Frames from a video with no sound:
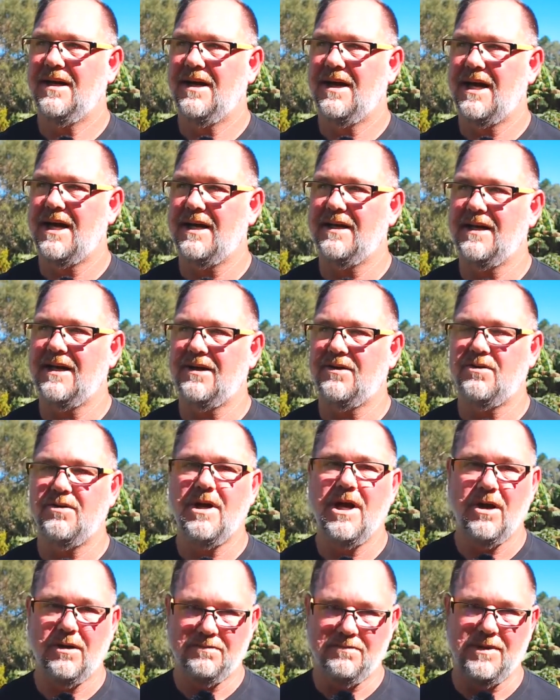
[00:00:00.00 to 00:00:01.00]
and it
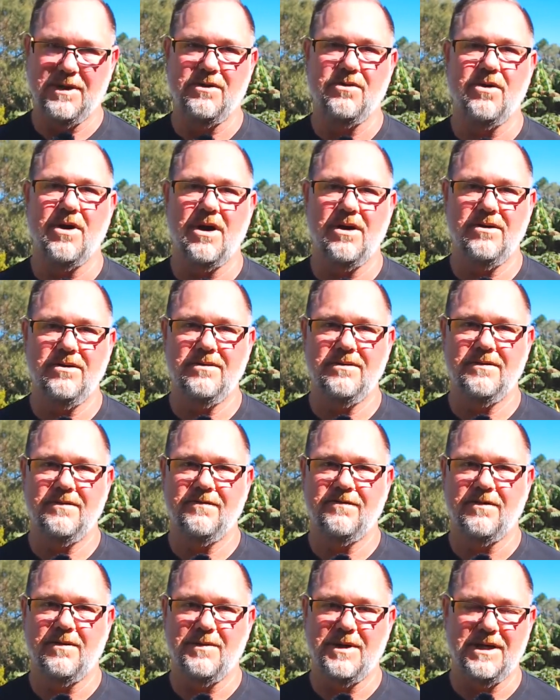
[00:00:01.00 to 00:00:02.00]
helped me grow
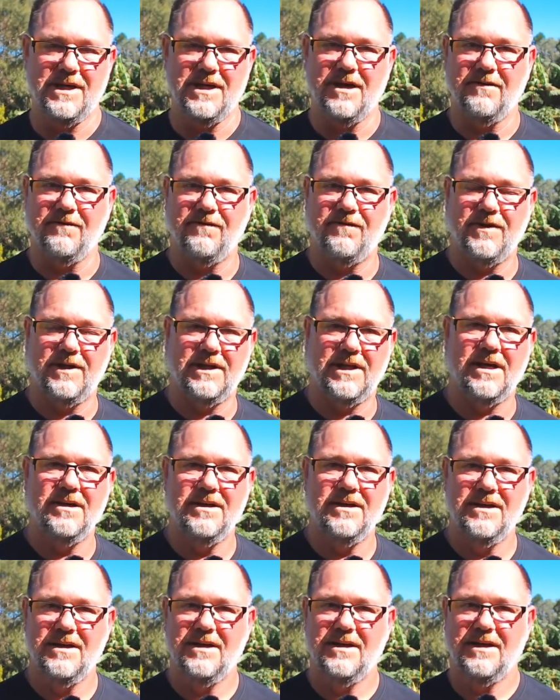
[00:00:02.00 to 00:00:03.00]
from a young fella
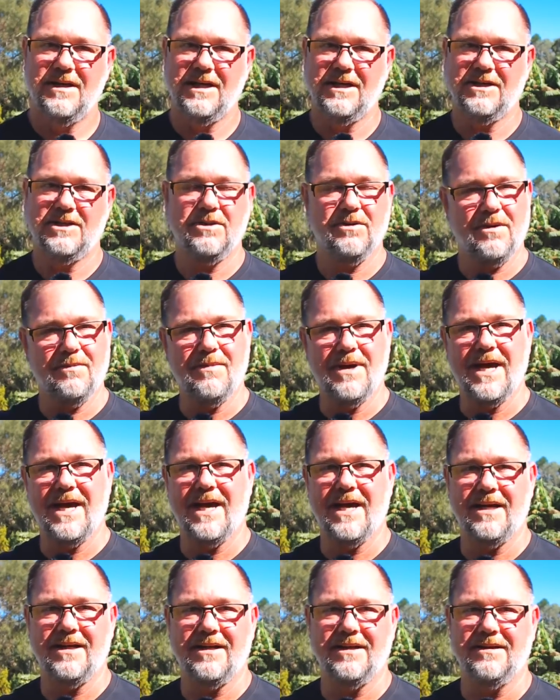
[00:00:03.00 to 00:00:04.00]
into a
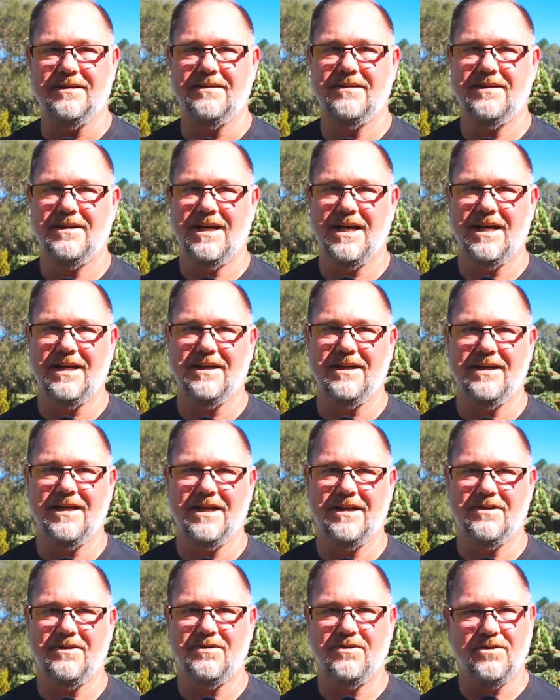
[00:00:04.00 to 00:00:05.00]
man, and
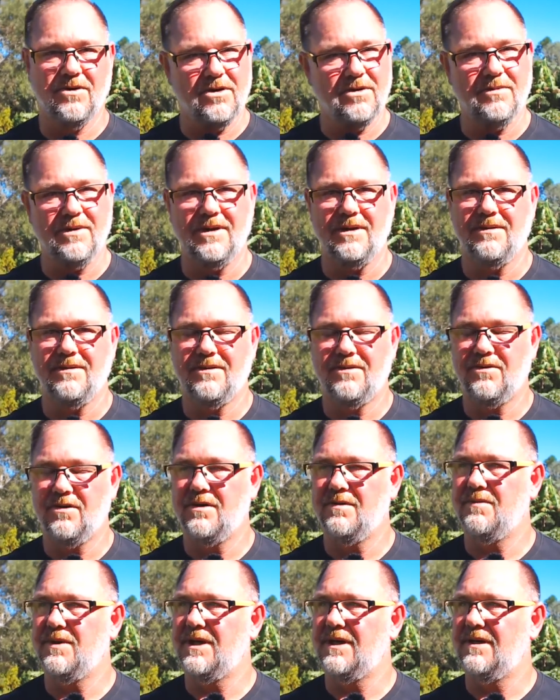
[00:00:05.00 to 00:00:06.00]
it grew
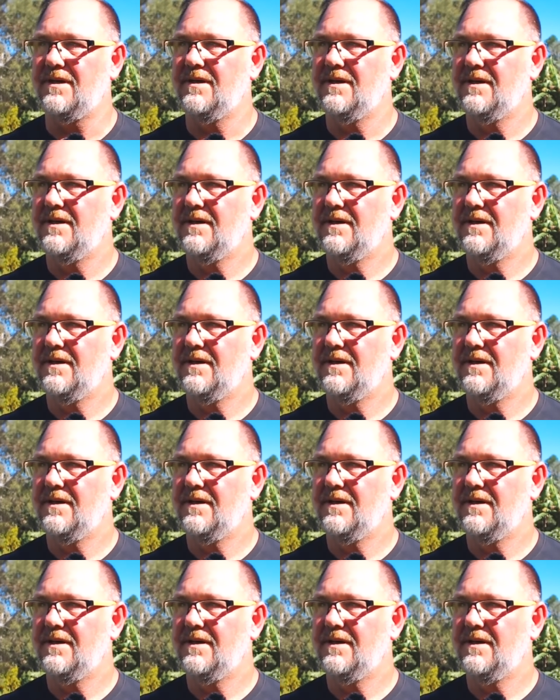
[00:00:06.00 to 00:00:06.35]
me